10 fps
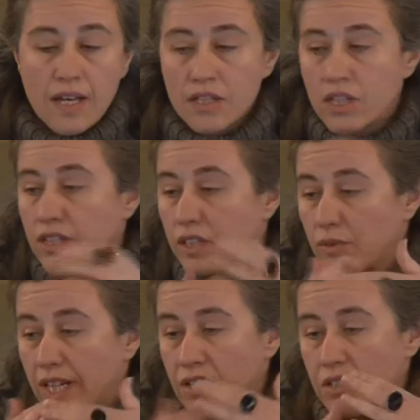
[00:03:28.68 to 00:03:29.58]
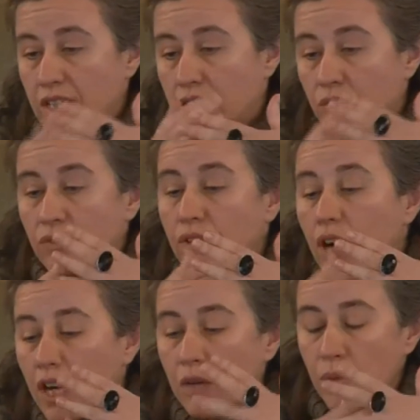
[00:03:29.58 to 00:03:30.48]
turnout rates tend to
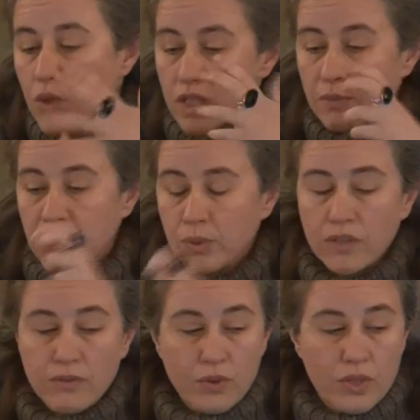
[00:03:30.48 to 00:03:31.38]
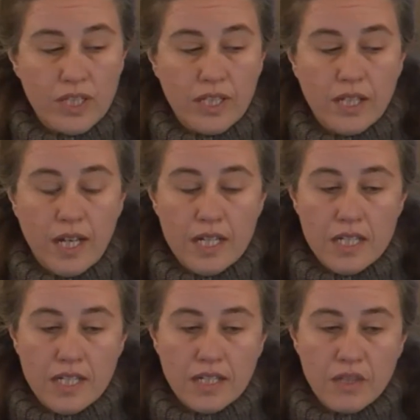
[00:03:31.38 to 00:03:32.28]
vary mostly between 40 and
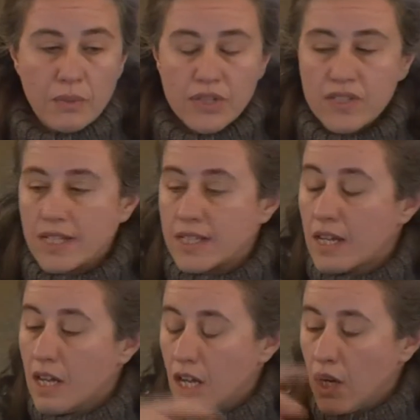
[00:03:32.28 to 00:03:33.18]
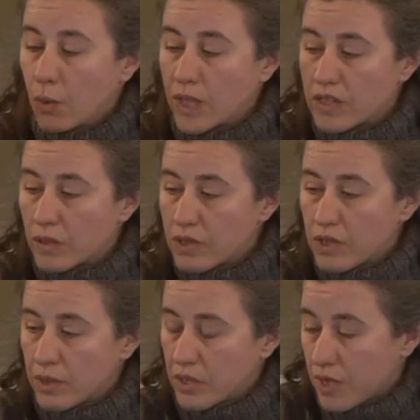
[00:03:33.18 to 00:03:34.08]
60%. What is
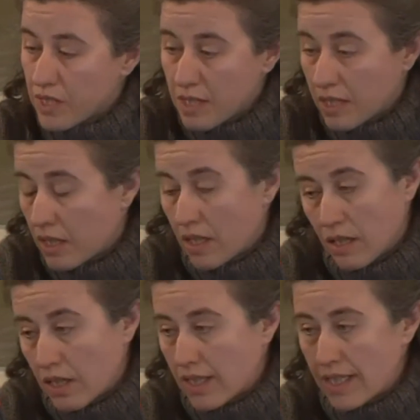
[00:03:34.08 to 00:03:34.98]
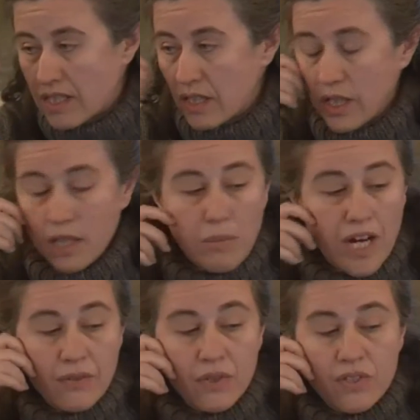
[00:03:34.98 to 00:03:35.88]
also interesting, at least in
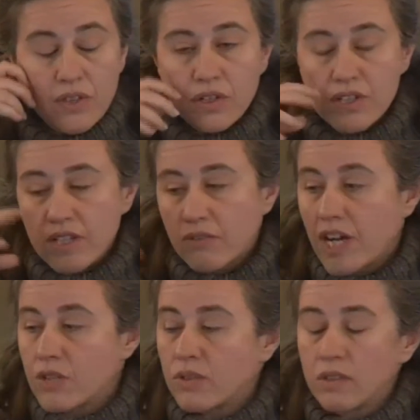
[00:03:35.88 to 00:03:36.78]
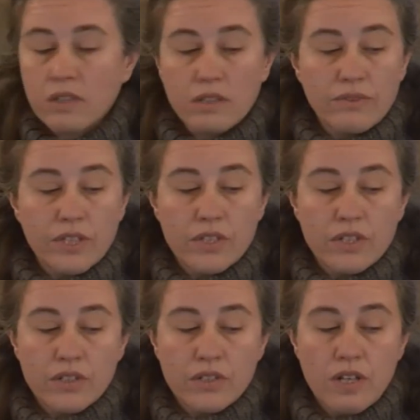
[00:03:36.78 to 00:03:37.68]
my view, is that there is a gradual
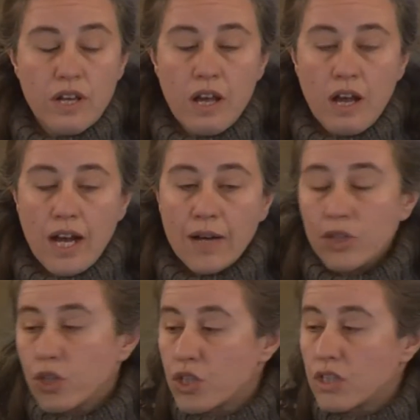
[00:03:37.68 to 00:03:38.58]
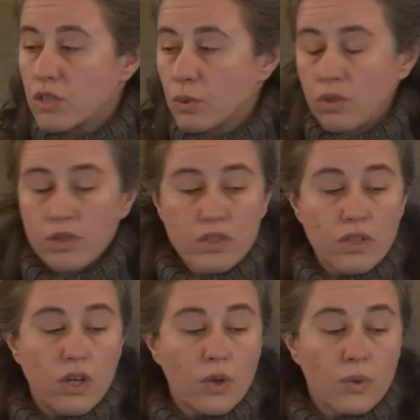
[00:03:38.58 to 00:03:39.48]
convergence, not just towards
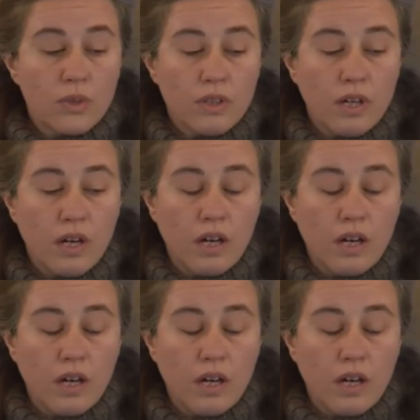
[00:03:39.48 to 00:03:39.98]
lower